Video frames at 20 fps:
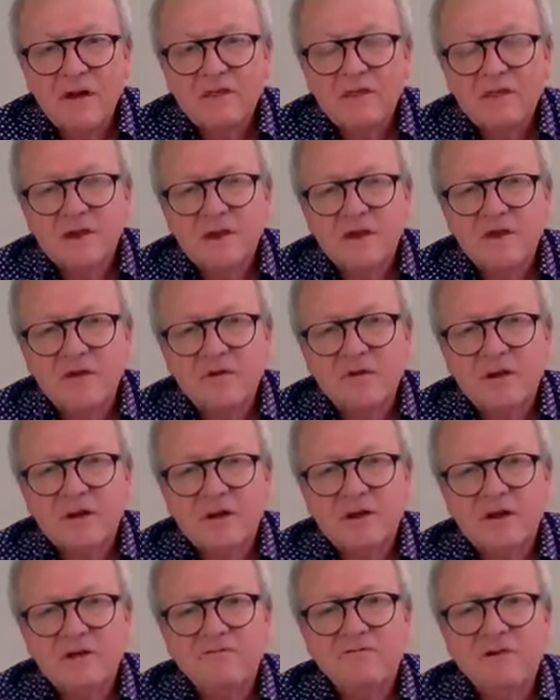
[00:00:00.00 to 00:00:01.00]
I think you
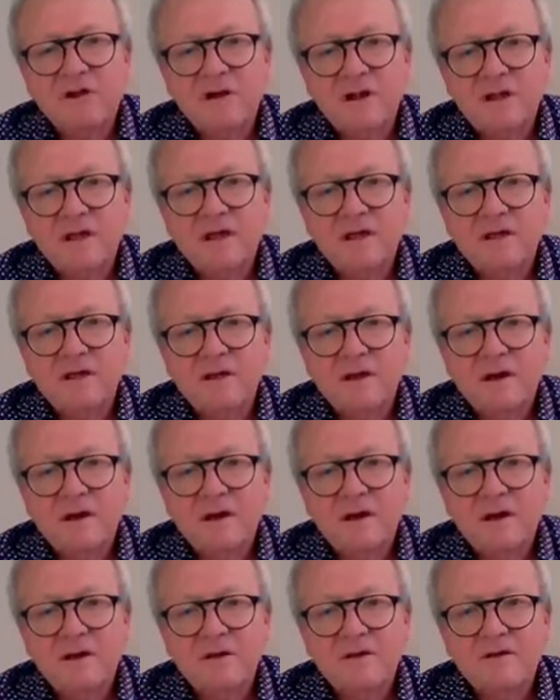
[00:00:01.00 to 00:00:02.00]
can
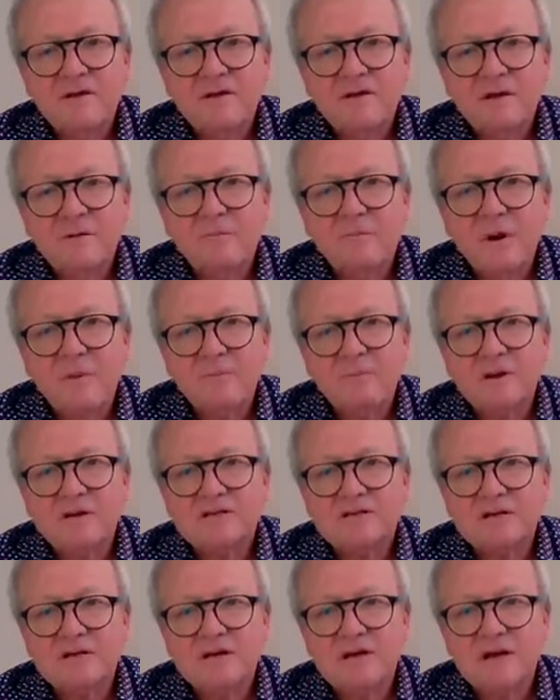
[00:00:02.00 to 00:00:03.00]
definitely, pop
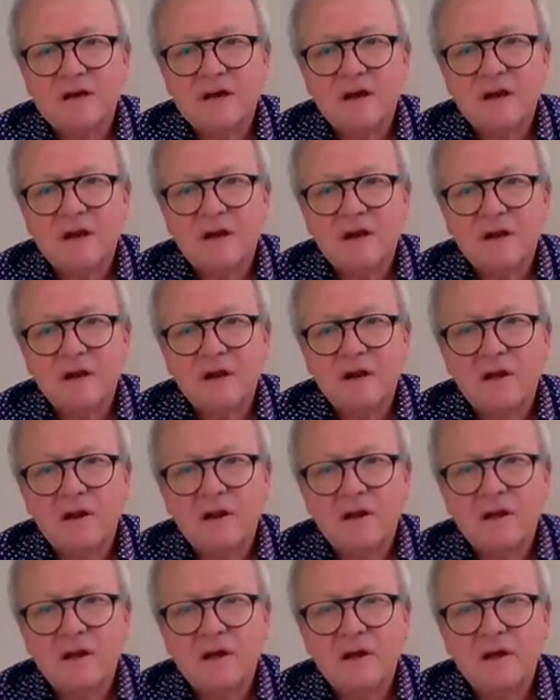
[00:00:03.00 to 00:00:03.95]
us a little